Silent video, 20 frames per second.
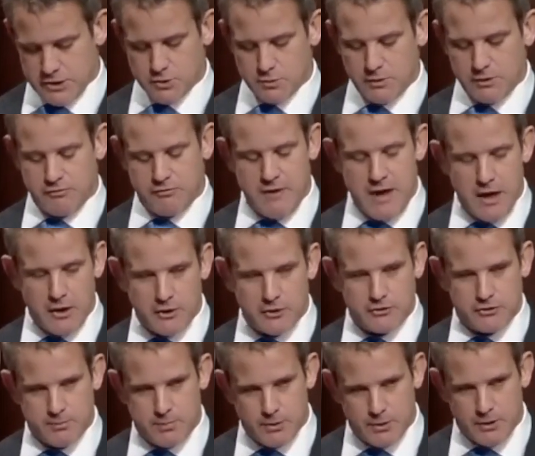and should we
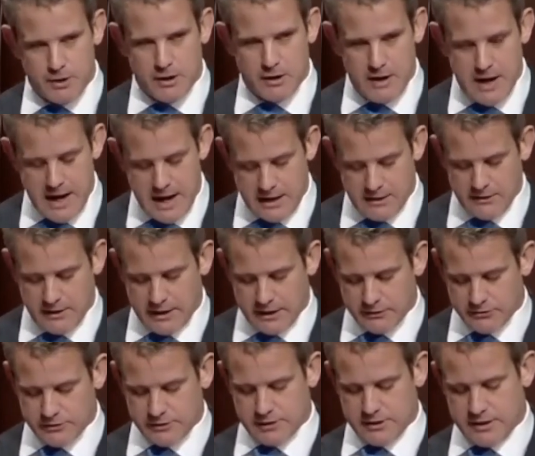fail to support our
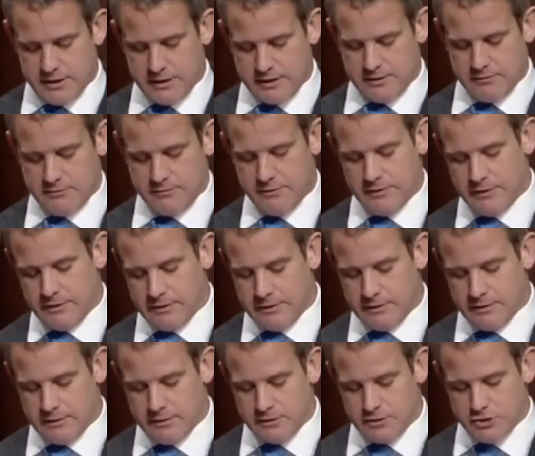allies in Kyiv,
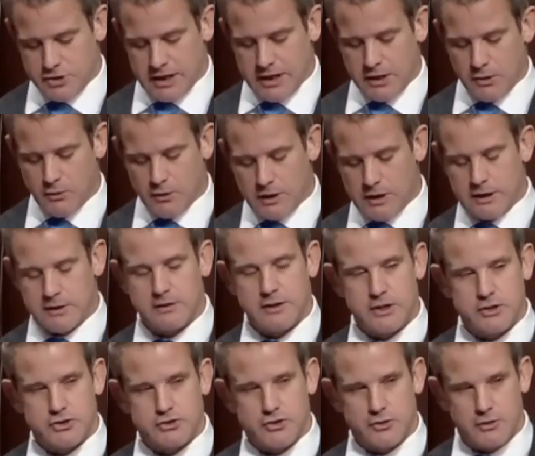China will
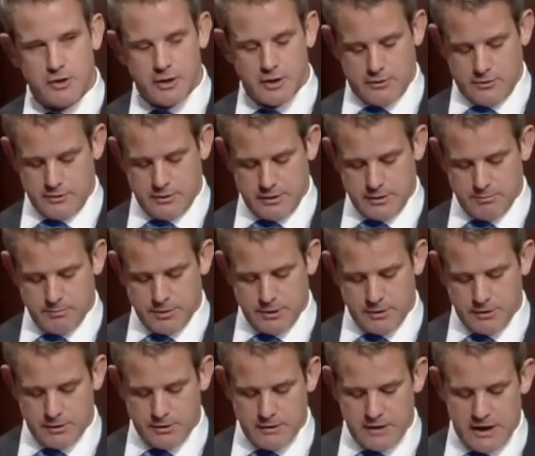unleash their own
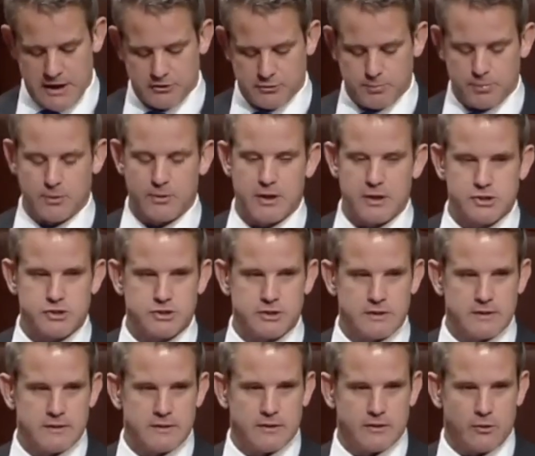imperial
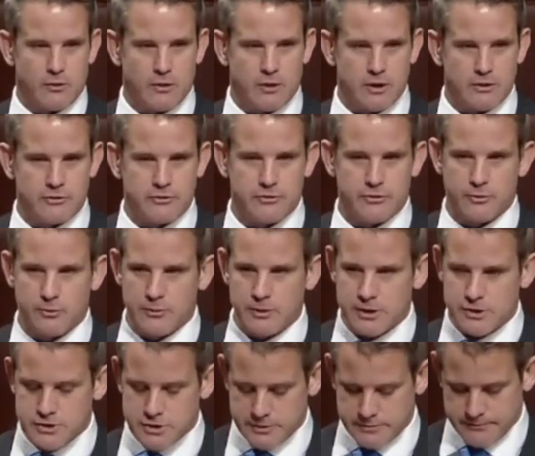aspiration across the
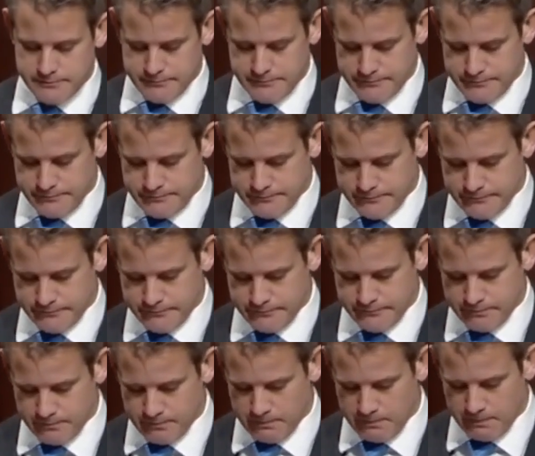region.
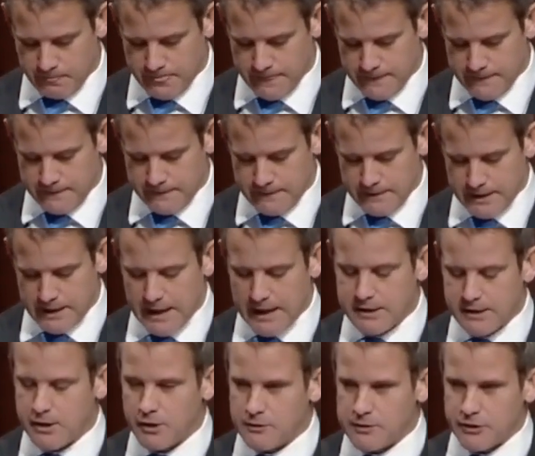Had
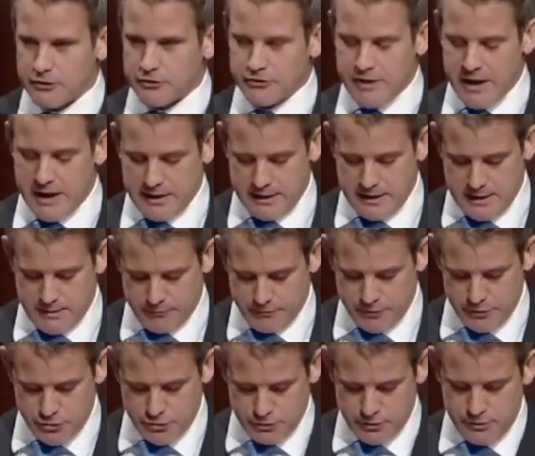I known that standing
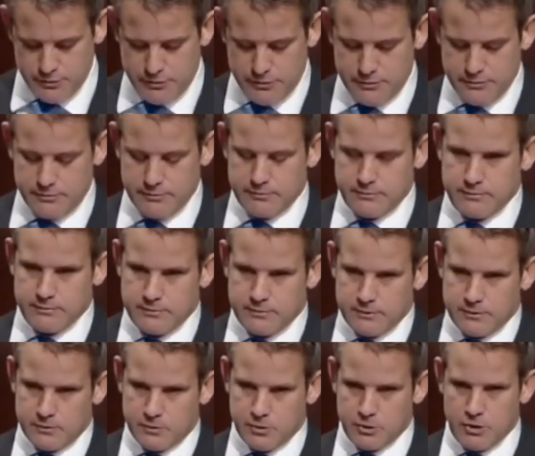up for truth
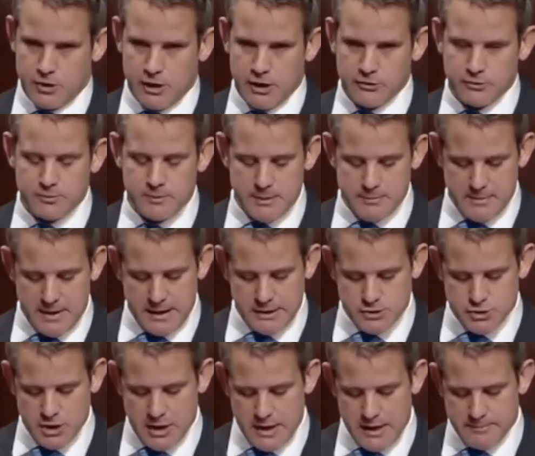would cost me
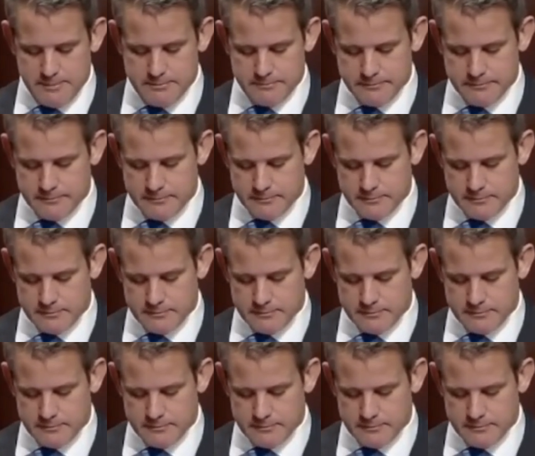my job,